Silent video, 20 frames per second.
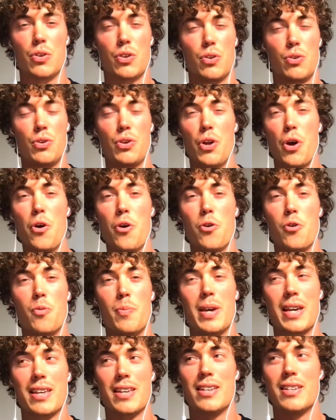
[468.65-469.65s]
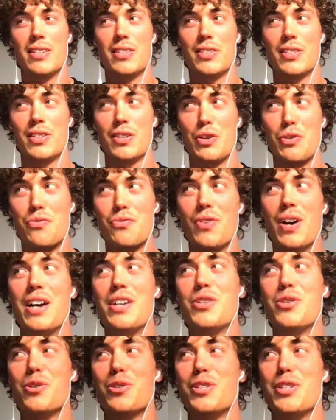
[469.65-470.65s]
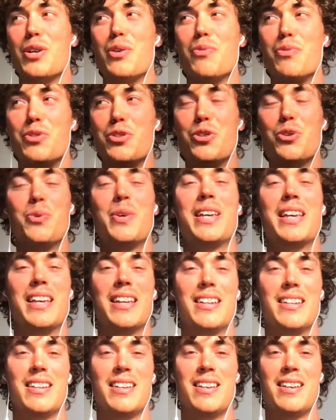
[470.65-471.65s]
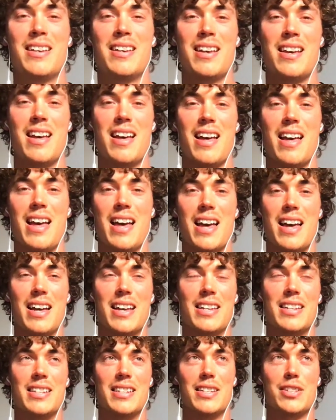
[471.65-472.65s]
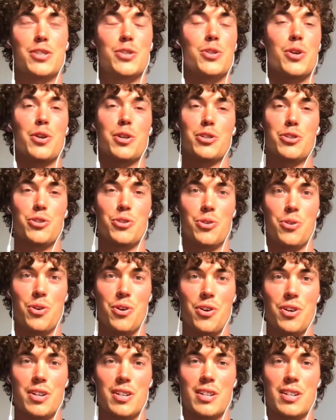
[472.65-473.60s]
you know, because you find yourself doing it and it's not a chore.